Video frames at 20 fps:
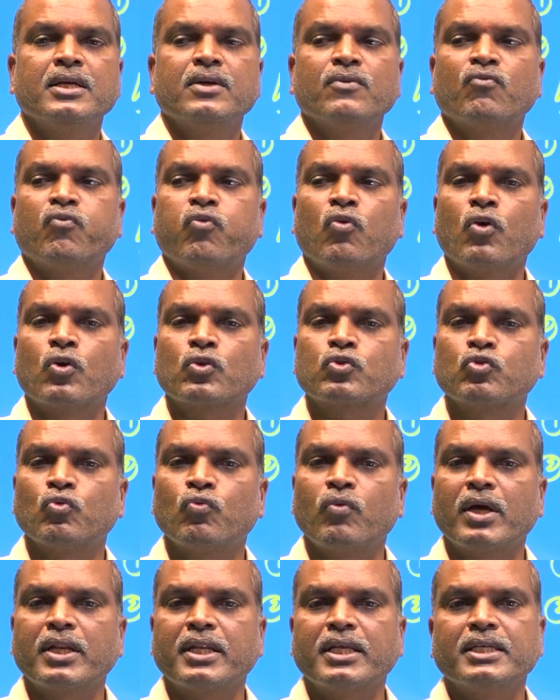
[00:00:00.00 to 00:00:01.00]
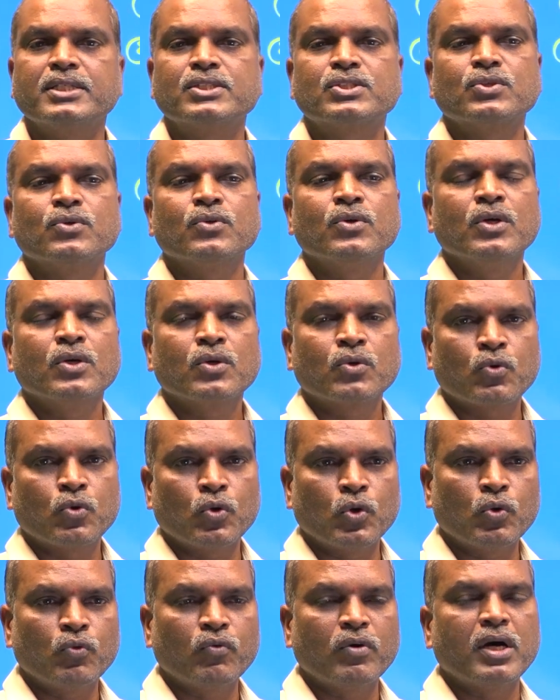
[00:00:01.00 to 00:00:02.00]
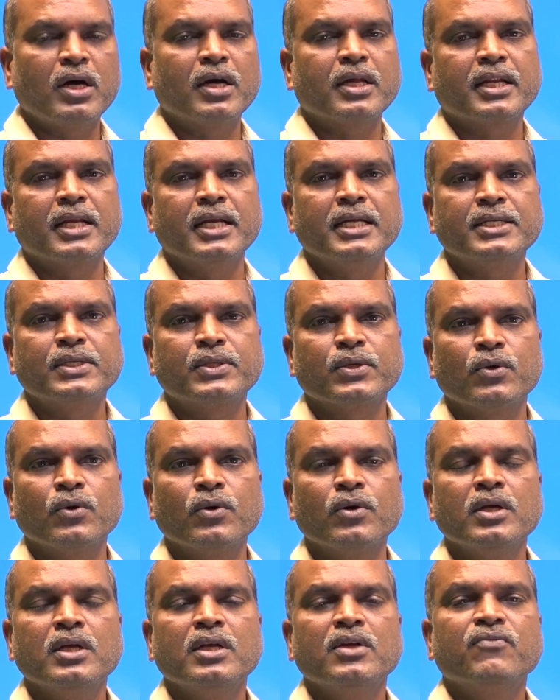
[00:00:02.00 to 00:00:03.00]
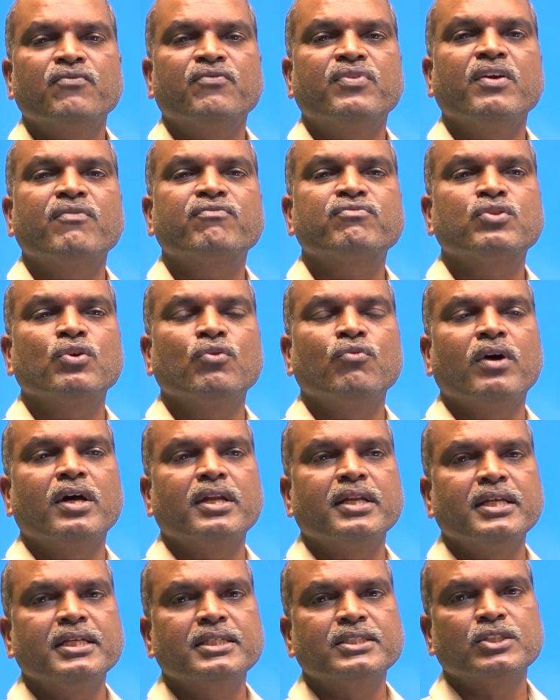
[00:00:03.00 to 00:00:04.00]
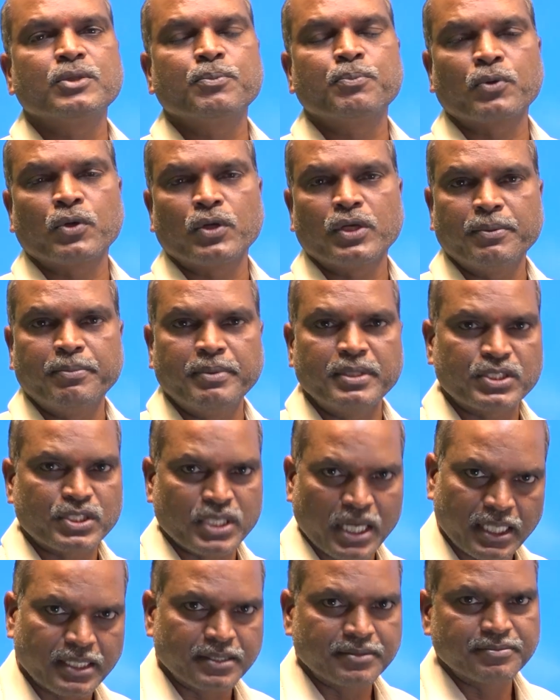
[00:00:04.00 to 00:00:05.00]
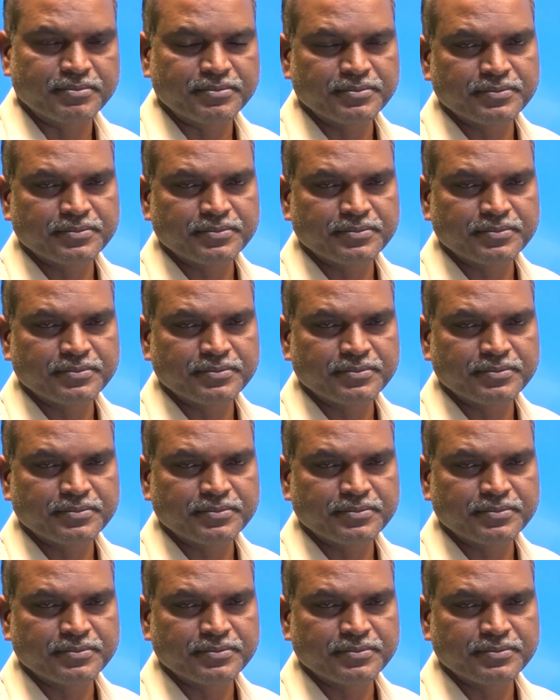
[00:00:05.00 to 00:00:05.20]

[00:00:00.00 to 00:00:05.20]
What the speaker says: Fourth one is quo warranto. Fifth one is prohibition.